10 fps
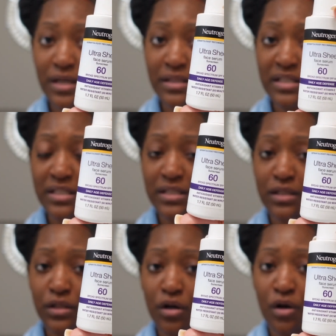This is a
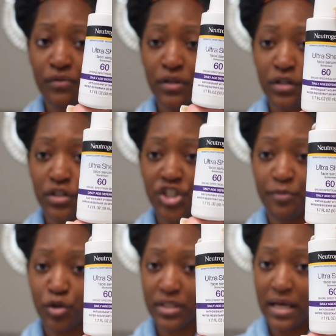little on the
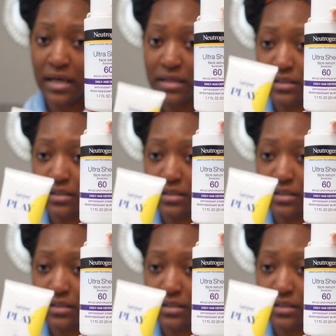cheaper side.